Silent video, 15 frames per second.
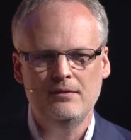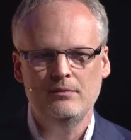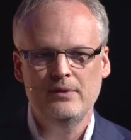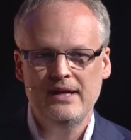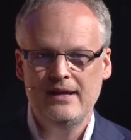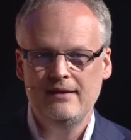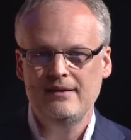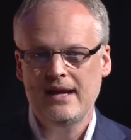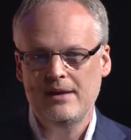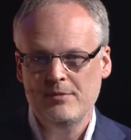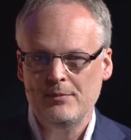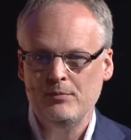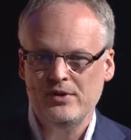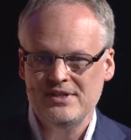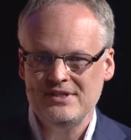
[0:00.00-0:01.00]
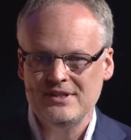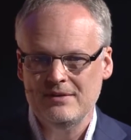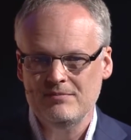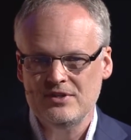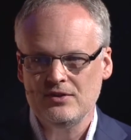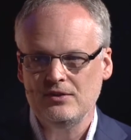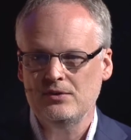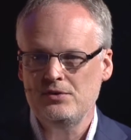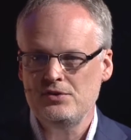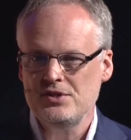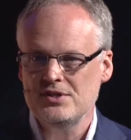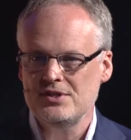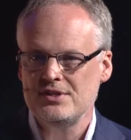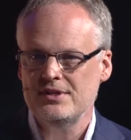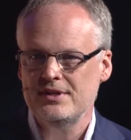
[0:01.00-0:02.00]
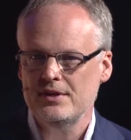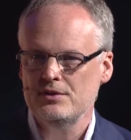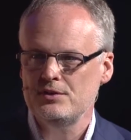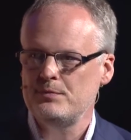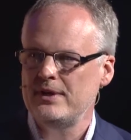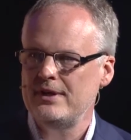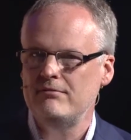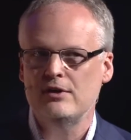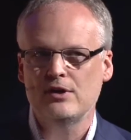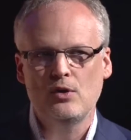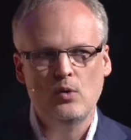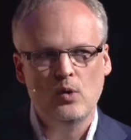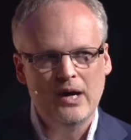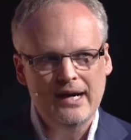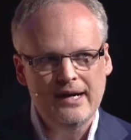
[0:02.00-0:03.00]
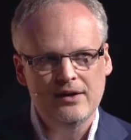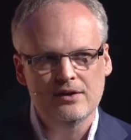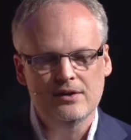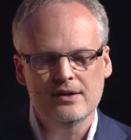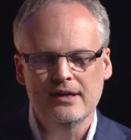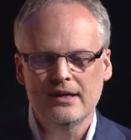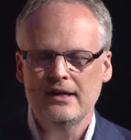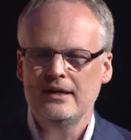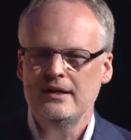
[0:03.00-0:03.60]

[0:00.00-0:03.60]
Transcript: we came up with some solutions to those, but it required